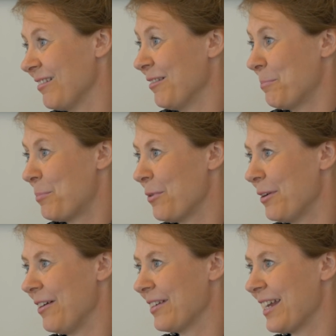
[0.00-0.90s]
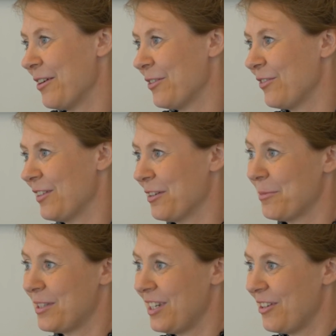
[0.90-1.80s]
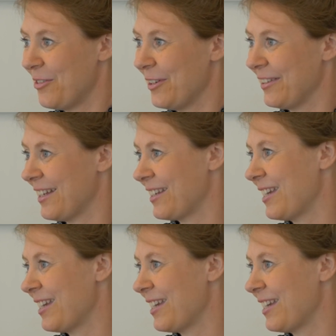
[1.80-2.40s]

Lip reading: a product out of it, a material that